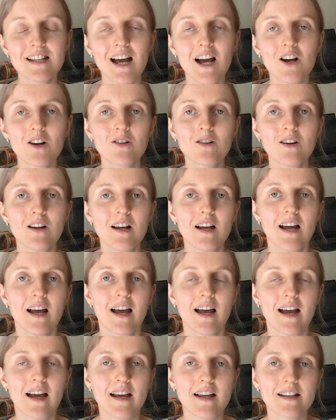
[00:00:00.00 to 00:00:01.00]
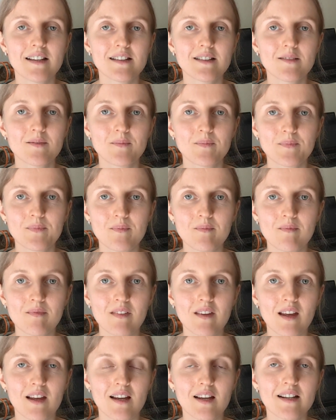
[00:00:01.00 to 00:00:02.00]
now, and
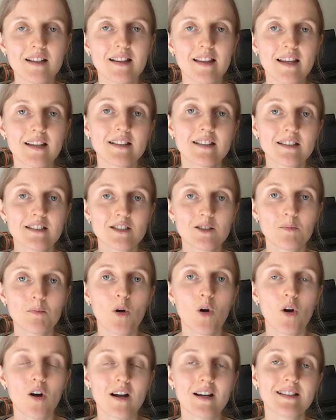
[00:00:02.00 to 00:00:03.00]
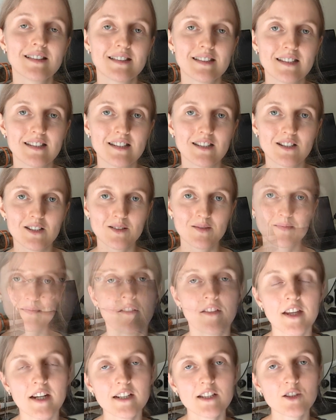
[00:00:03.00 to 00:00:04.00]
that it's more acidic.
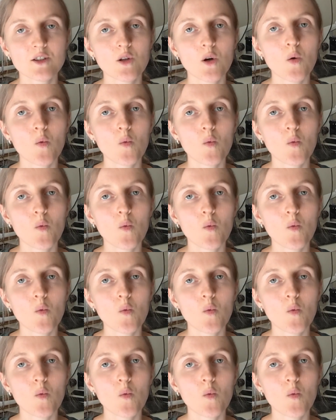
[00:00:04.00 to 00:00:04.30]
If there is no